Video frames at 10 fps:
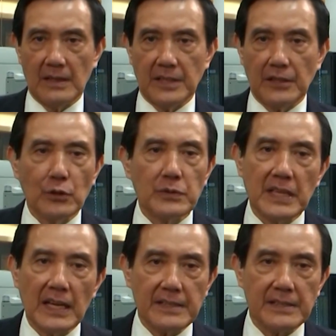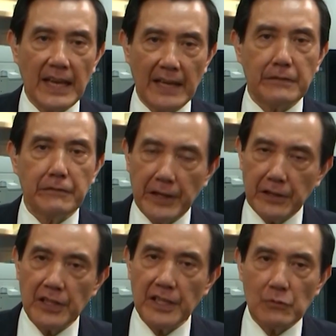The 2 sides had
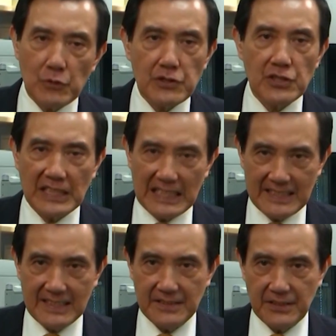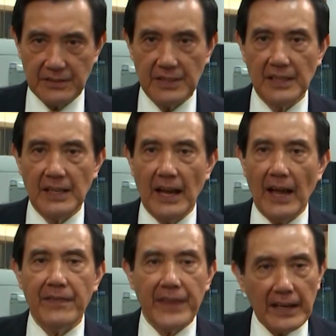finally reached a consensus,
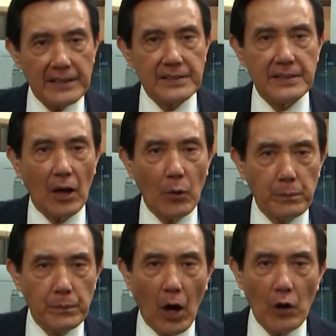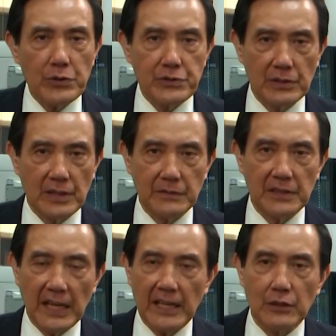and that is the origin of the
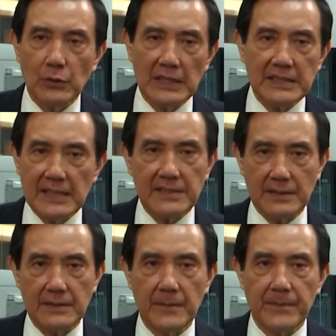92 consensus.